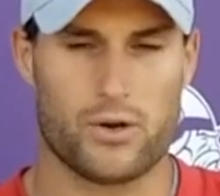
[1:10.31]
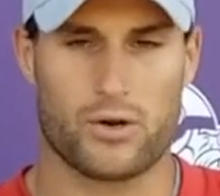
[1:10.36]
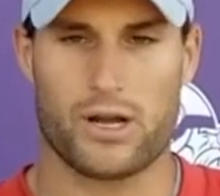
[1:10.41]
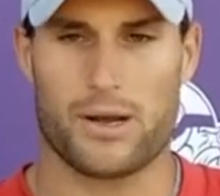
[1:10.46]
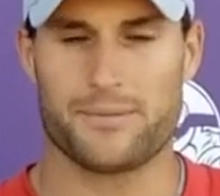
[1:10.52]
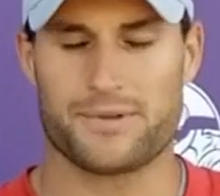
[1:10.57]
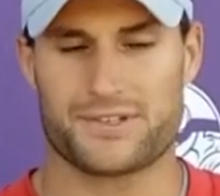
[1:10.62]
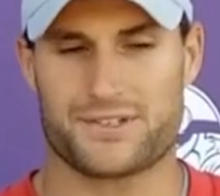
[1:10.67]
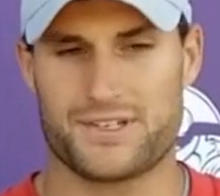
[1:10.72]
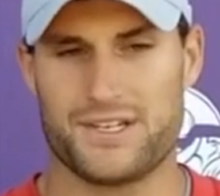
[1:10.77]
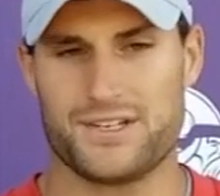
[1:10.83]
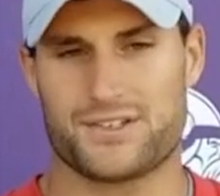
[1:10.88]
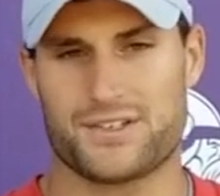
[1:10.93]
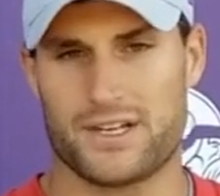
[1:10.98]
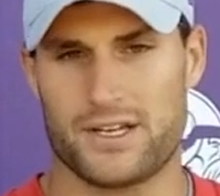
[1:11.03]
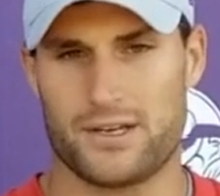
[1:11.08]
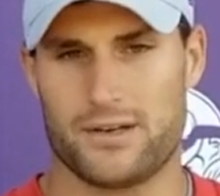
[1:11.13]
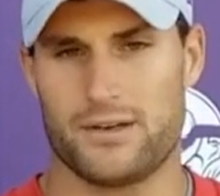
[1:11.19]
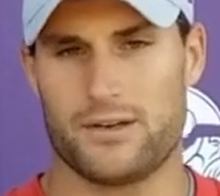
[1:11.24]
come the
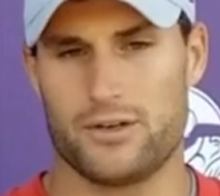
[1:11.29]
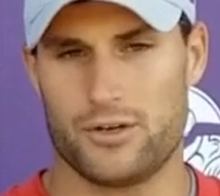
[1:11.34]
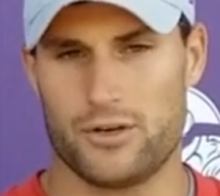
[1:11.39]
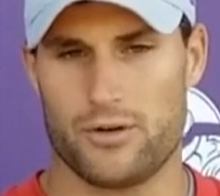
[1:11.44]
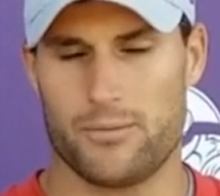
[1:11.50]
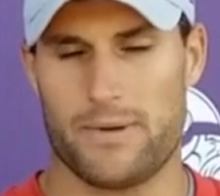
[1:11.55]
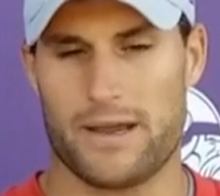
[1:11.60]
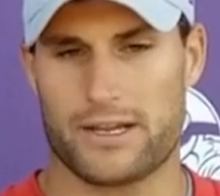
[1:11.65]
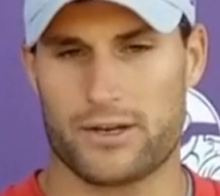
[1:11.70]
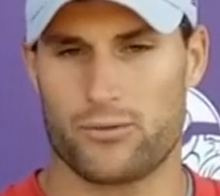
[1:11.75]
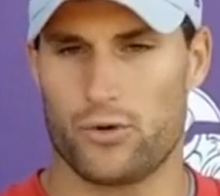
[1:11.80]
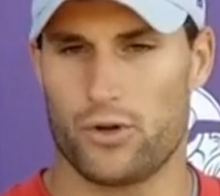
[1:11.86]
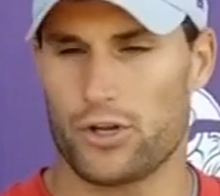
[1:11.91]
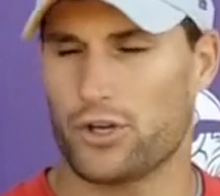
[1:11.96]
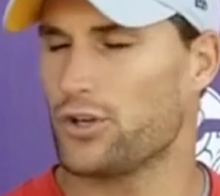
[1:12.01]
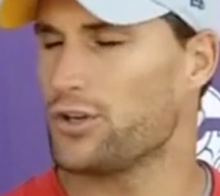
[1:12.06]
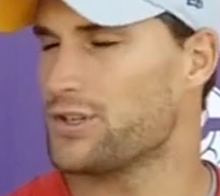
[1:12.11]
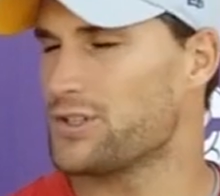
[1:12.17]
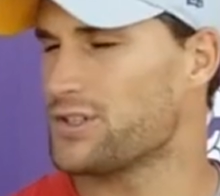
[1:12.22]
season you're making
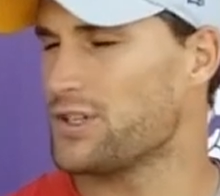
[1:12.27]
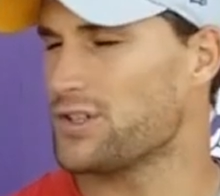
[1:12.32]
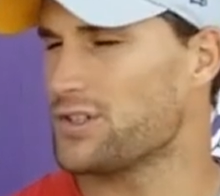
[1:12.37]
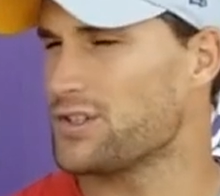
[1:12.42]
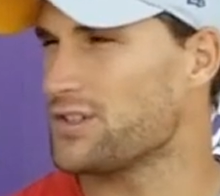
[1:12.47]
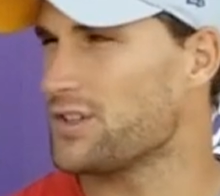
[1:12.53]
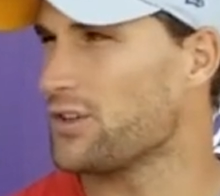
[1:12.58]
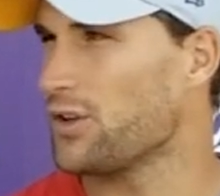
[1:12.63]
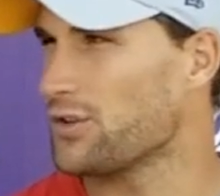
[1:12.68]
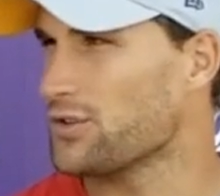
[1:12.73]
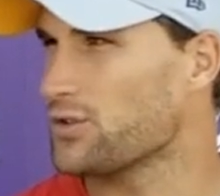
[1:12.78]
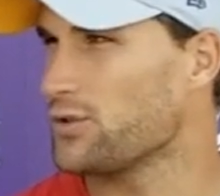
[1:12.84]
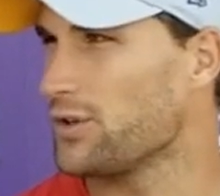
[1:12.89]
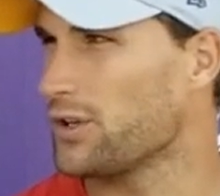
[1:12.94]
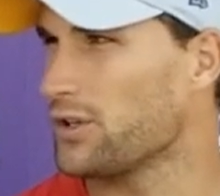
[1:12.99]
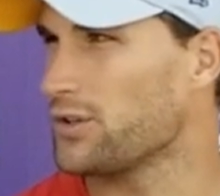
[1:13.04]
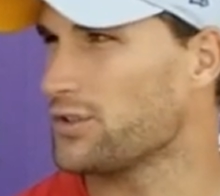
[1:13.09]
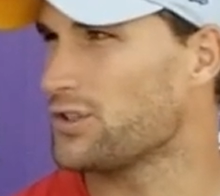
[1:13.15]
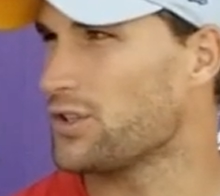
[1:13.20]
really good decisions in those
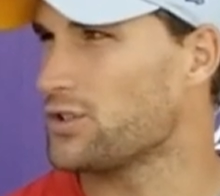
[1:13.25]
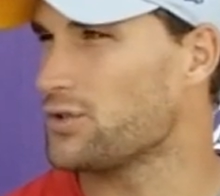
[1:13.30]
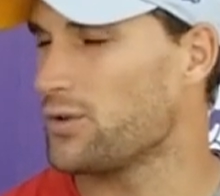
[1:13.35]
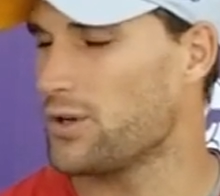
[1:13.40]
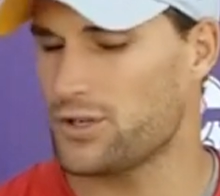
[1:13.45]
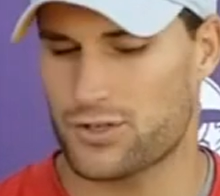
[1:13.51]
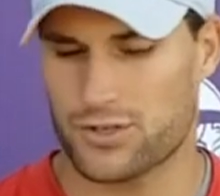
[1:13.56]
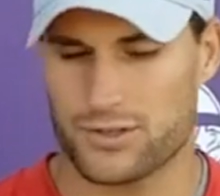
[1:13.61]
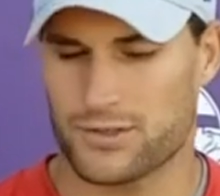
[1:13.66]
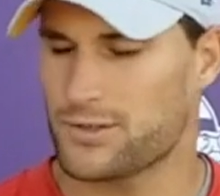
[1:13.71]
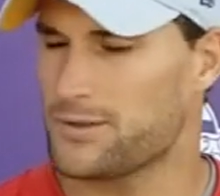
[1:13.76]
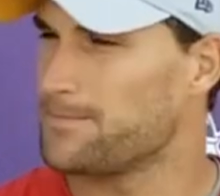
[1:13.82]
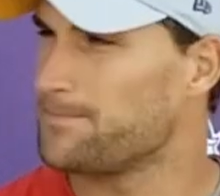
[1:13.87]
critical situations.